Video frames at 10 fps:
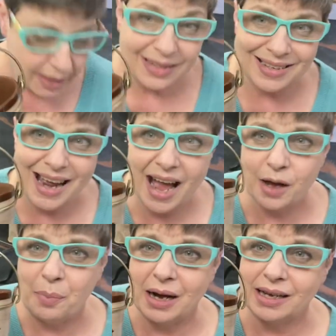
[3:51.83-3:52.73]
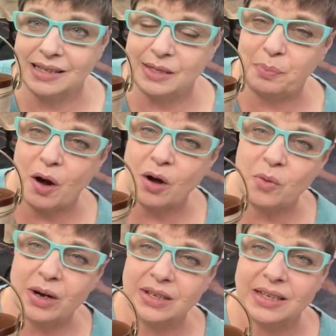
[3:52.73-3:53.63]
snack buckets,
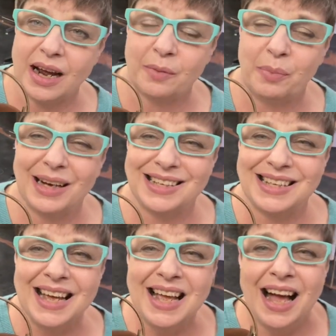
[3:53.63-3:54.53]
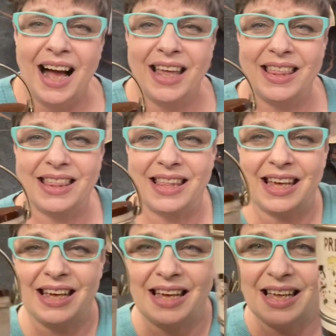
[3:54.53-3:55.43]
barware snack buckets. I
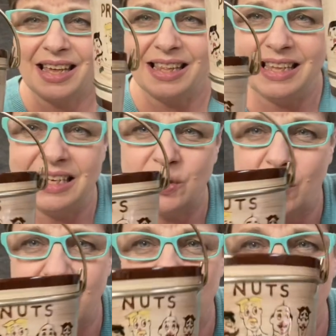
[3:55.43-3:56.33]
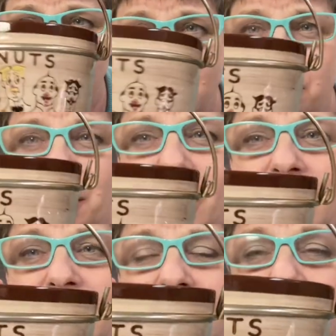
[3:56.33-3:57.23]
think these ones were done by
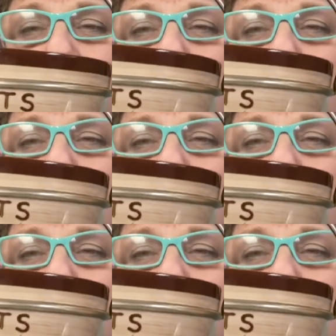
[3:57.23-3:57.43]
Gift